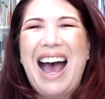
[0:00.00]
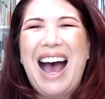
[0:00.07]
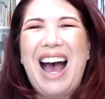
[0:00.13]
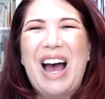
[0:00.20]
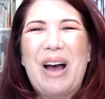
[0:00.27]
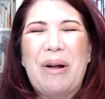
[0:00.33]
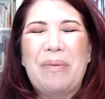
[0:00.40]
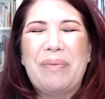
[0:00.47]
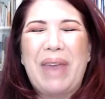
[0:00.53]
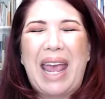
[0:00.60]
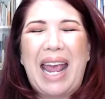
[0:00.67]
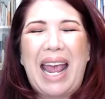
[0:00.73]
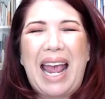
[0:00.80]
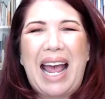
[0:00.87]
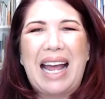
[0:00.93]

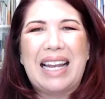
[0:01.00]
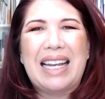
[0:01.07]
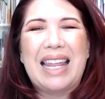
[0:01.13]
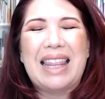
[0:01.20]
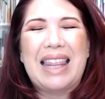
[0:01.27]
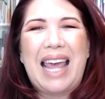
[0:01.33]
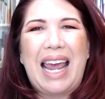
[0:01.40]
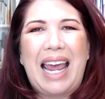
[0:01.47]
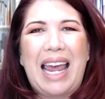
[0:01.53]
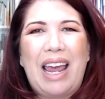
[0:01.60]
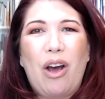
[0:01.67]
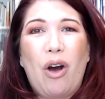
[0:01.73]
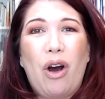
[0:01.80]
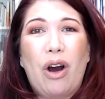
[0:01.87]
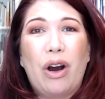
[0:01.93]
and
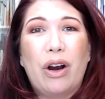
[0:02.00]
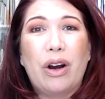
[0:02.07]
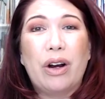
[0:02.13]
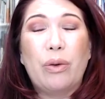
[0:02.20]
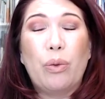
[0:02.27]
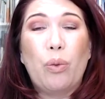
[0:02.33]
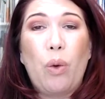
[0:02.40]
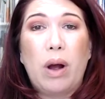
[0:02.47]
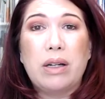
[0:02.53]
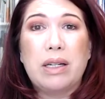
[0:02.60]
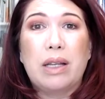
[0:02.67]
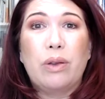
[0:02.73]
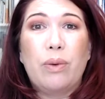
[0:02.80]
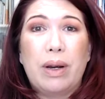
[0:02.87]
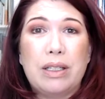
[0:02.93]
they are
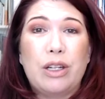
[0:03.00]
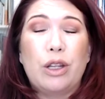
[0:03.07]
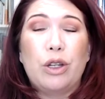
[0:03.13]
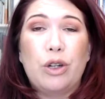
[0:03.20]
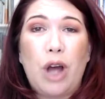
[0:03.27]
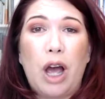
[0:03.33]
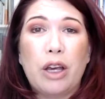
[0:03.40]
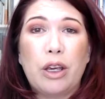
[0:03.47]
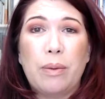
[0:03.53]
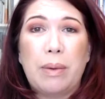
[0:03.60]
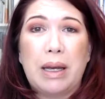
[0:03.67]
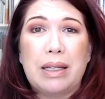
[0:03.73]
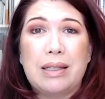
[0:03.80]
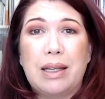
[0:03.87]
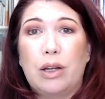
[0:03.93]
wanting the rest of the
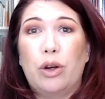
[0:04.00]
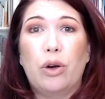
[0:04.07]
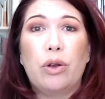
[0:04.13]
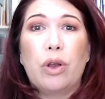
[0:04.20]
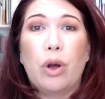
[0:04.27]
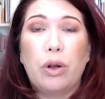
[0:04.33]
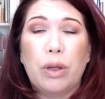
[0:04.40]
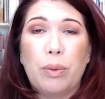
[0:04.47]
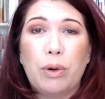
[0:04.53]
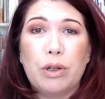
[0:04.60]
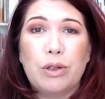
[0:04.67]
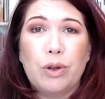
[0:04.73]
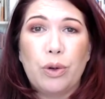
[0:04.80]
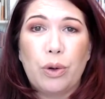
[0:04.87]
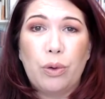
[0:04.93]
documents and you're the only
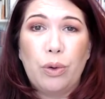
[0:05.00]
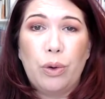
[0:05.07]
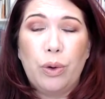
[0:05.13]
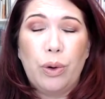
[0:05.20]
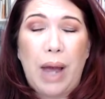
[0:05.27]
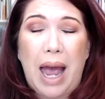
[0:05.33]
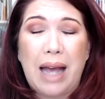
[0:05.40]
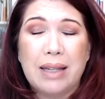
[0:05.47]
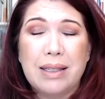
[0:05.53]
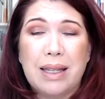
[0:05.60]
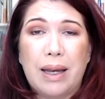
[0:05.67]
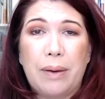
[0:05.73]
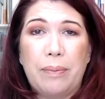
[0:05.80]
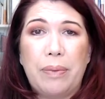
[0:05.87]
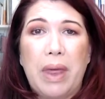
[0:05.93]
person who has
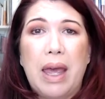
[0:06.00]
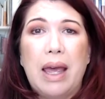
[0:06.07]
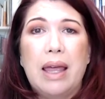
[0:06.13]
them,